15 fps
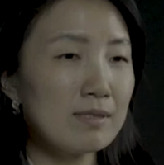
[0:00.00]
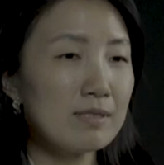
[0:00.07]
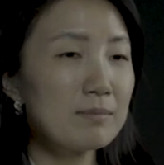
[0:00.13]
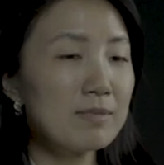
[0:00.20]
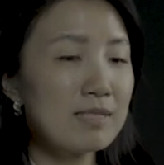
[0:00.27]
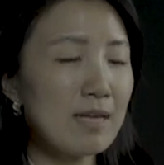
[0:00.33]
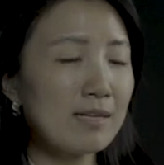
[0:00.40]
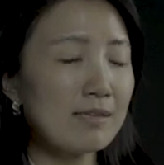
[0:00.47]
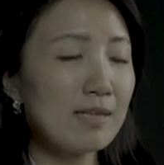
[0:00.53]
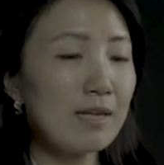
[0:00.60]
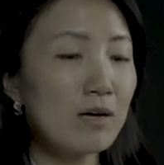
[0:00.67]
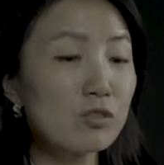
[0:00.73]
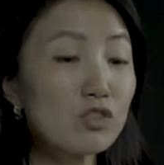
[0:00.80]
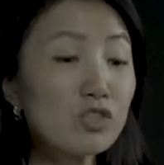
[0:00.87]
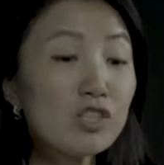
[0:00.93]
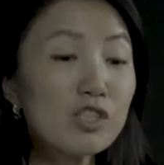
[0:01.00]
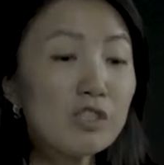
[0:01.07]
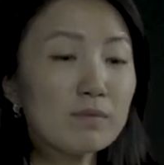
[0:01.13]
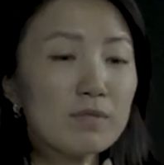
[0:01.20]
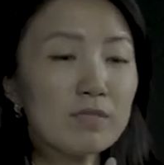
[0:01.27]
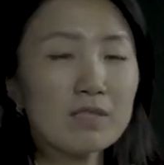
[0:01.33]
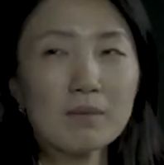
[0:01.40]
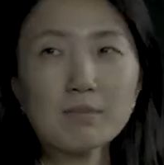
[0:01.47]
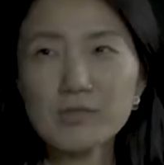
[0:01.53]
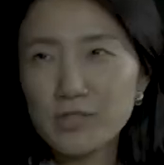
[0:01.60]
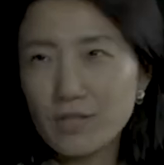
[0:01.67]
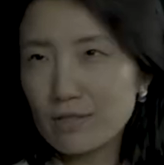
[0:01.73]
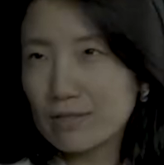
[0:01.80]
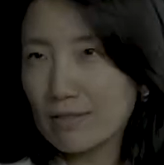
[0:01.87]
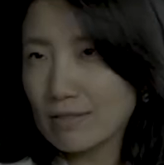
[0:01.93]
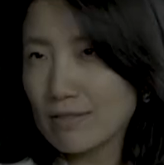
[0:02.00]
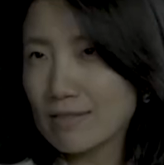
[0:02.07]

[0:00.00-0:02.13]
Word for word: seems like they achieved some shared